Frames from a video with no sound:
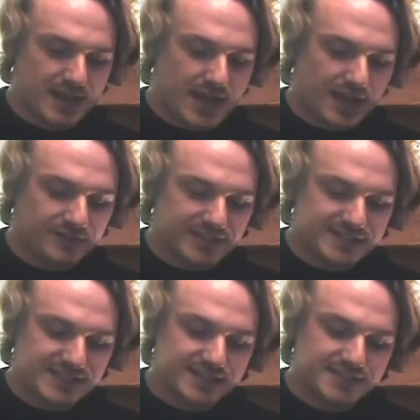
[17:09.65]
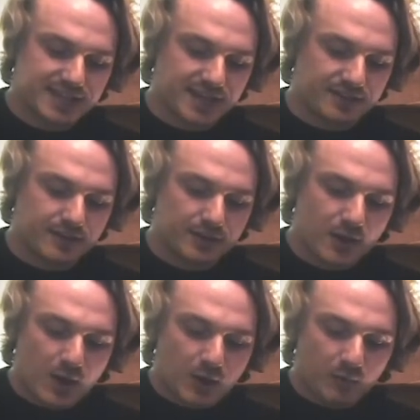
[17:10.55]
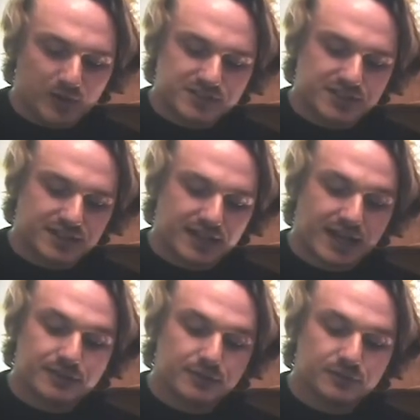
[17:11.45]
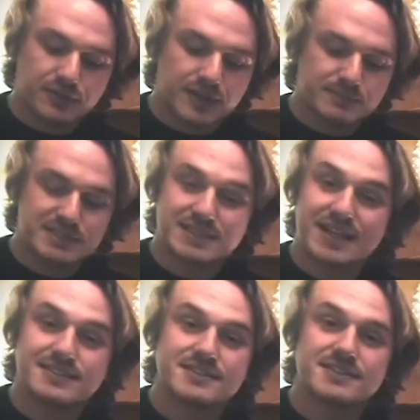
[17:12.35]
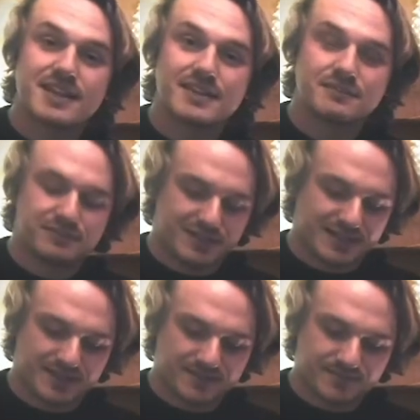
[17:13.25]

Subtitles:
and they sat together watching the candle flames dance and flicker,